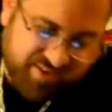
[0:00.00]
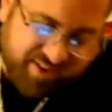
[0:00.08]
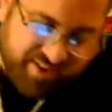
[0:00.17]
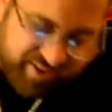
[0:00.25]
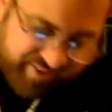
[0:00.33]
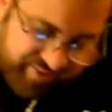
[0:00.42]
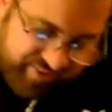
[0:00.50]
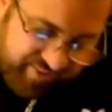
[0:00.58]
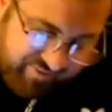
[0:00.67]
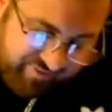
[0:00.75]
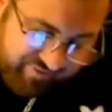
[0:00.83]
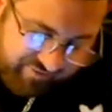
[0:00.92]

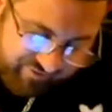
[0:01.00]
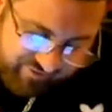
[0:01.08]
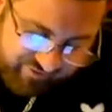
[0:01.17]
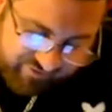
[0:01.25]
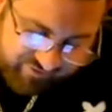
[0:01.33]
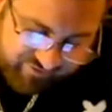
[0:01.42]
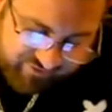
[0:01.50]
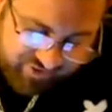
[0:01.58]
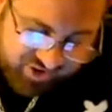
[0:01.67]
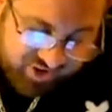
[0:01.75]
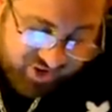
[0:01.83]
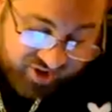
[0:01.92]

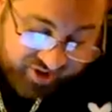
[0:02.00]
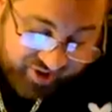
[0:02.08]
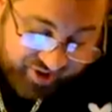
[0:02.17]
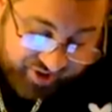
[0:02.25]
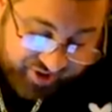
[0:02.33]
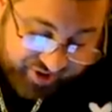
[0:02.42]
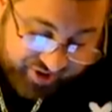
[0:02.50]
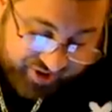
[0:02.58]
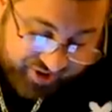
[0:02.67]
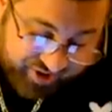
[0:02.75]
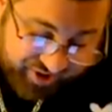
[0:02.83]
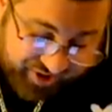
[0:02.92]

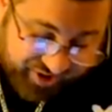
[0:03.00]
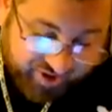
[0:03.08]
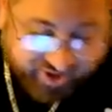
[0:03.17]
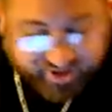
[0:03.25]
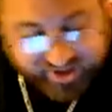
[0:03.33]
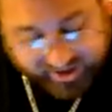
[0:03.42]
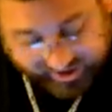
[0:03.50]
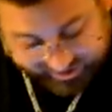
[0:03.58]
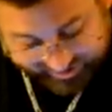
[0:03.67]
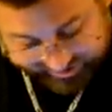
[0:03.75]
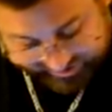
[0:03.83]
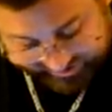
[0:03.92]

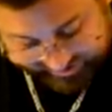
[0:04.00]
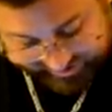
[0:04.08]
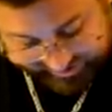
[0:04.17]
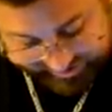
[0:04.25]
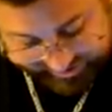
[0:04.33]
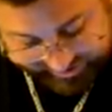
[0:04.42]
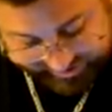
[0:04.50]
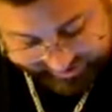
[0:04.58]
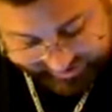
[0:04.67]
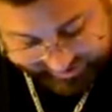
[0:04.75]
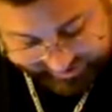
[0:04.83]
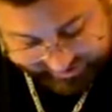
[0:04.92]

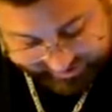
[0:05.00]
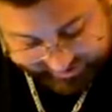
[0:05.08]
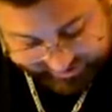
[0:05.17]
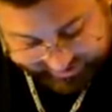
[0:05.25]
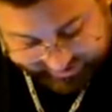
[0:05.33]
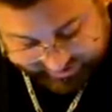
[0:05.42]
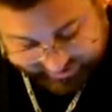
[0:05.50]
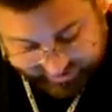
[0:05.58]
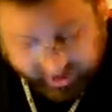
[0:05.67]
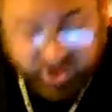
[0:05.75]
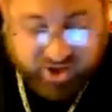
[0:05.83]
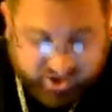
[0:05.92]

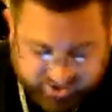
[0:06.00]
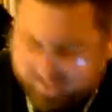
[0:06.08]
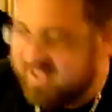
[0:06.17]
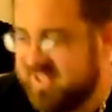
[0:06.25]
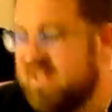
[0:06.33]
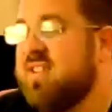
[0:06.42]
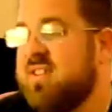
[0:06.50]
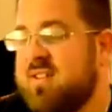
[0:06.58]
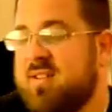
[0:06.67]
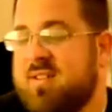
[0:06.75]
[no speech]